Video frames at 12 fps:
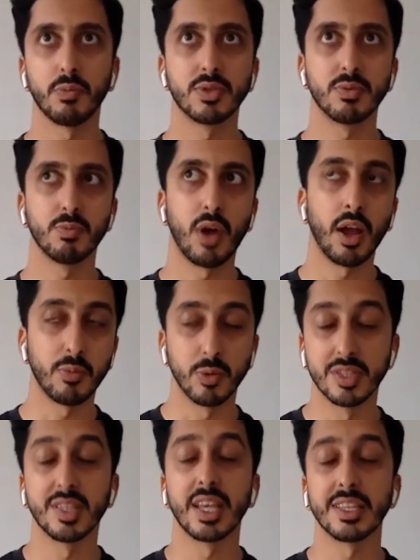I
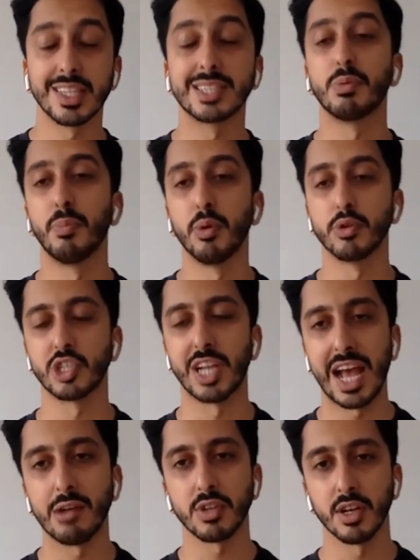would say,
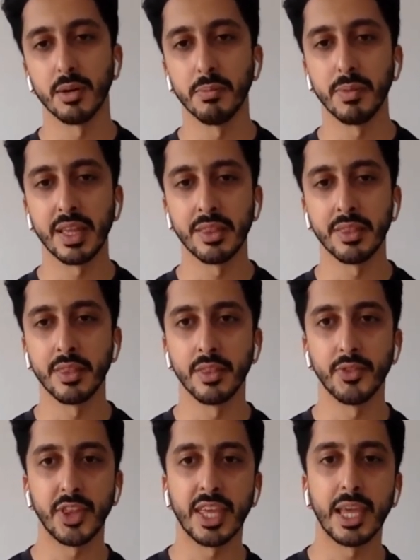disproportionate outcome
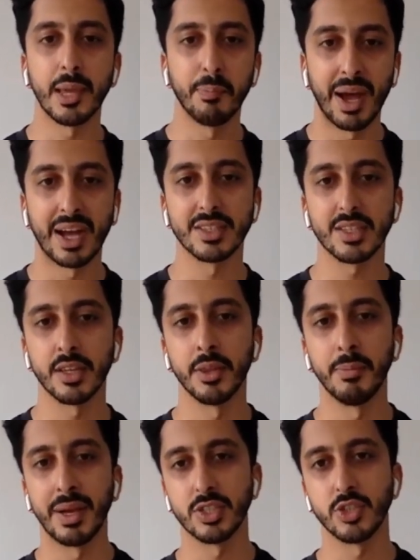in the impact
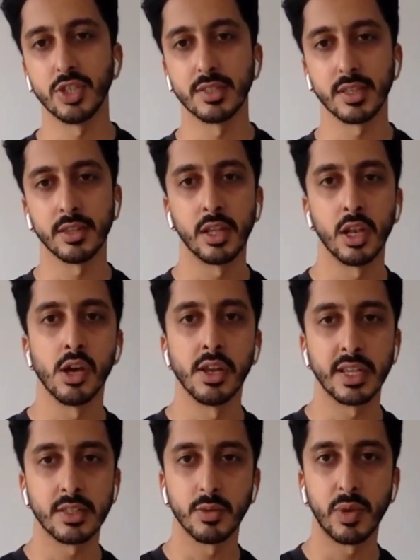and the messages and the
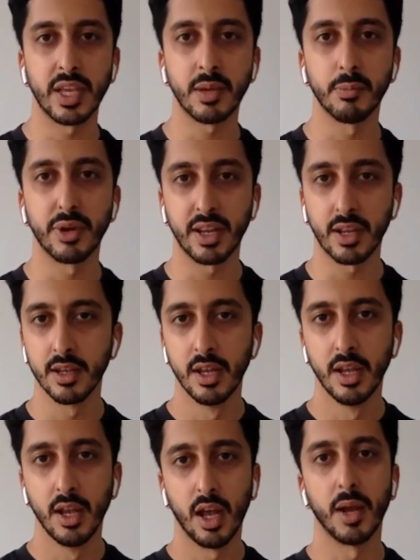learnings that we can bring
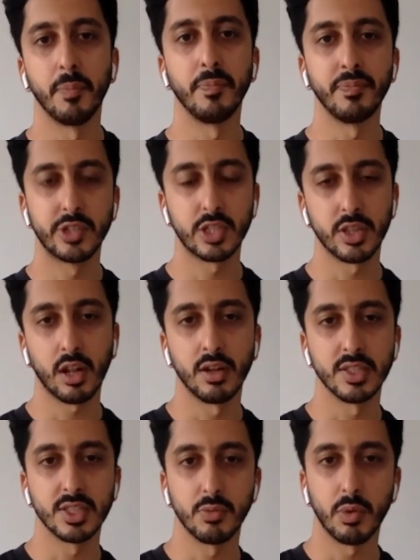to the
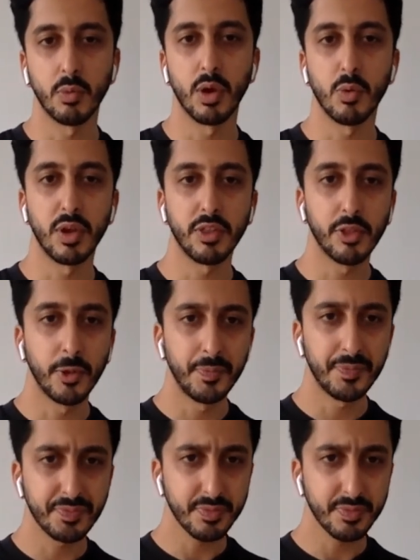clients that we work with.